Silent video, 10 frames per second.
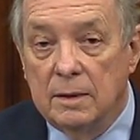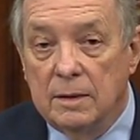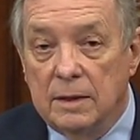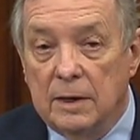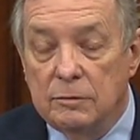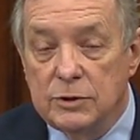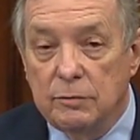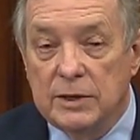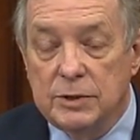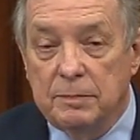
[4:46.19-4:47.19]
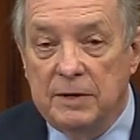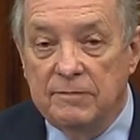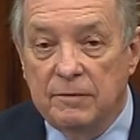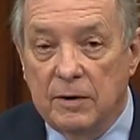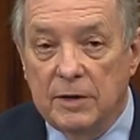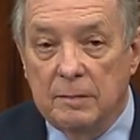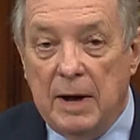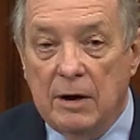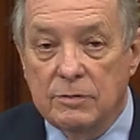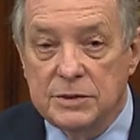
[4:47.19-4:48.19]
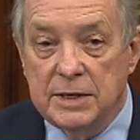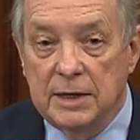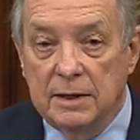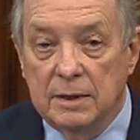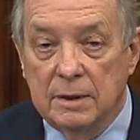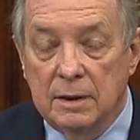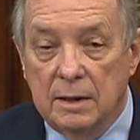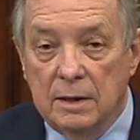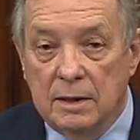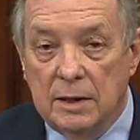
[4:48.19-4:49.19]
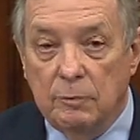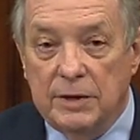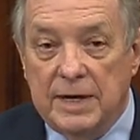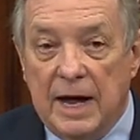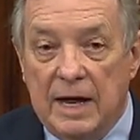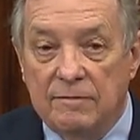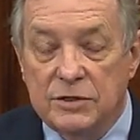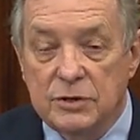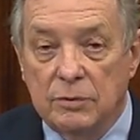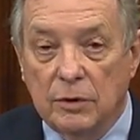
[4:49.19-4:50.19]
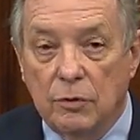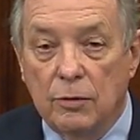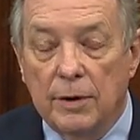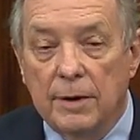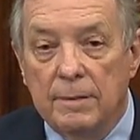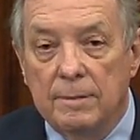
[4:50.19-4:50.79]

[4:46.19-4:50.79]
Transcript: then it was a recipe for a democracy that would die of its own accord.